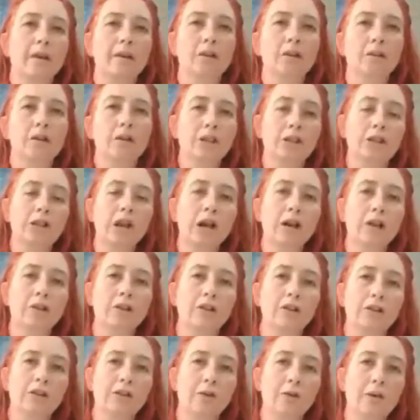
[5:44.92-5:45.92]
She saw
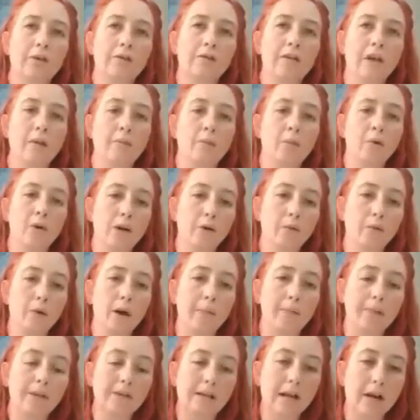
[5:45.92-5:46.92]
the two of them pointing
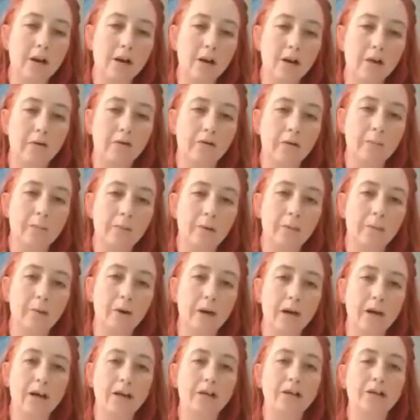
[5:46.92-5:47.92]
weapons at her from the
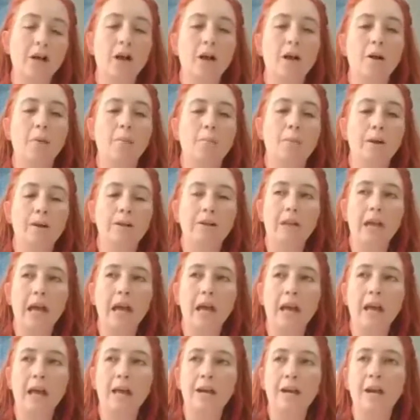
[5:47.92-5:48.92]
bridge. But
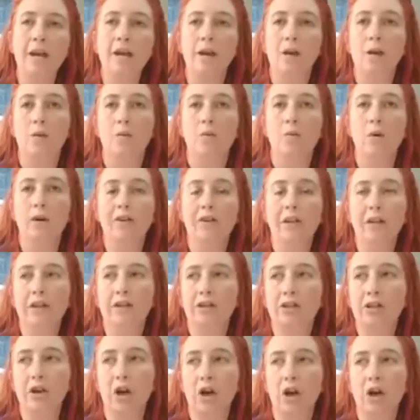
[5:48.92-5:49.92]
then when they
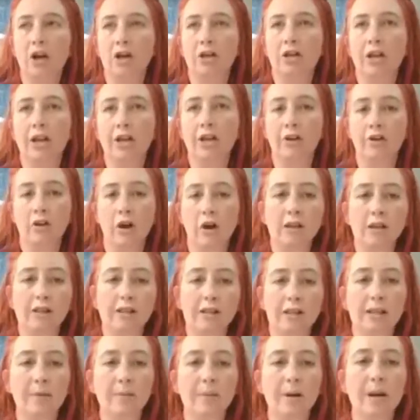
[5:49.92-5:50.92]
start in
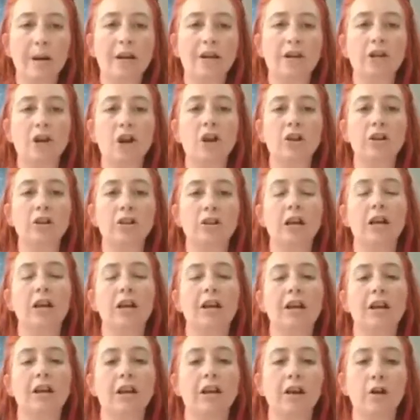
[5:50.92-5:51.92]
cross-examination, all of a
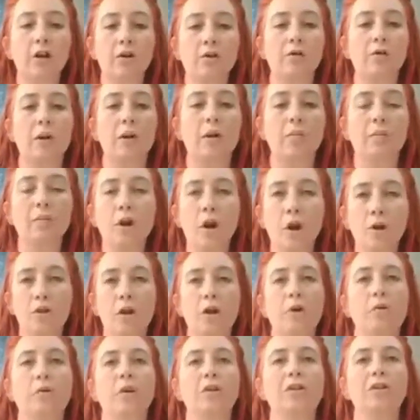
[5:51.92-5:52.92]
sudden it goes from, no,
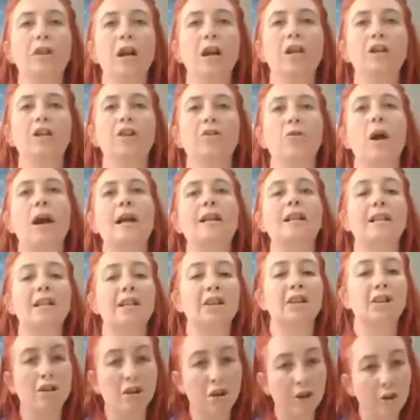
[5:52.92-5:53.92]
they weren't there, to, I
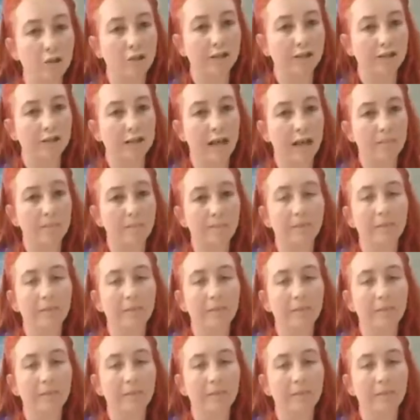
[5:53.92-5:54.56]
didn't notice them.